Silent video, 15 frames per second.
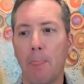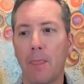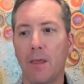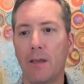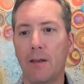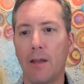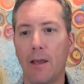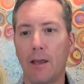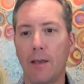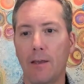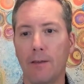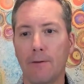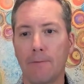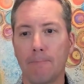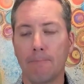in
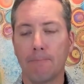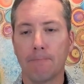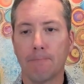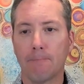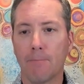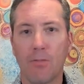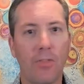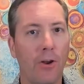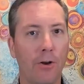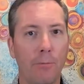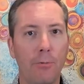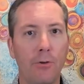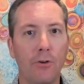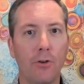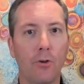a
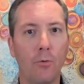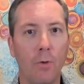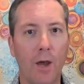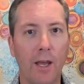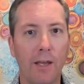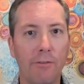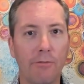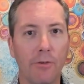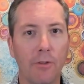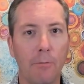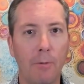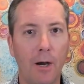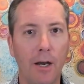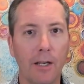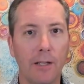therapeutic way for the
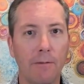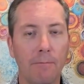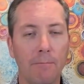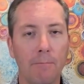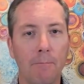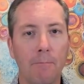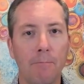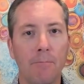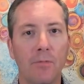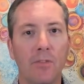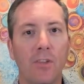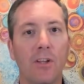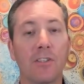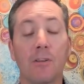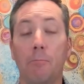body.
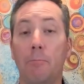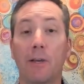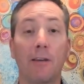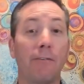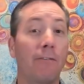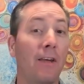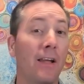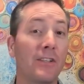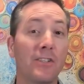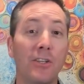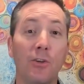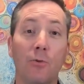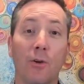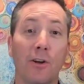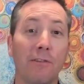There's a big
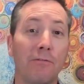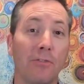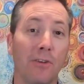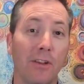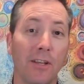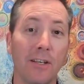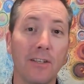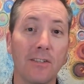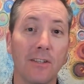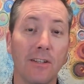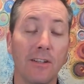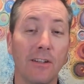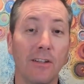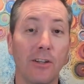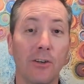fancy word for this in
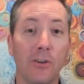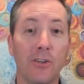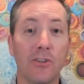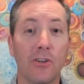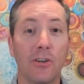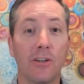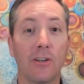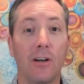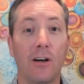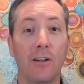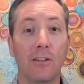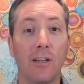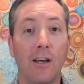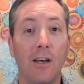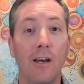the literature
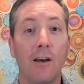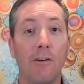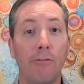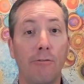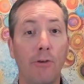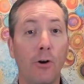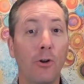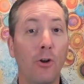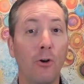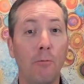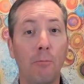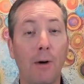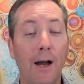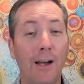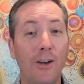called
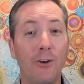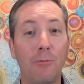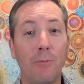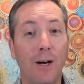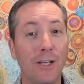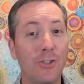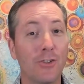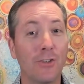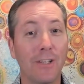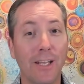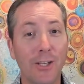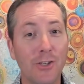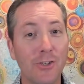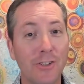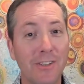
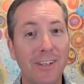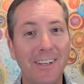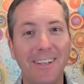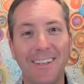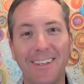photobiomodulation.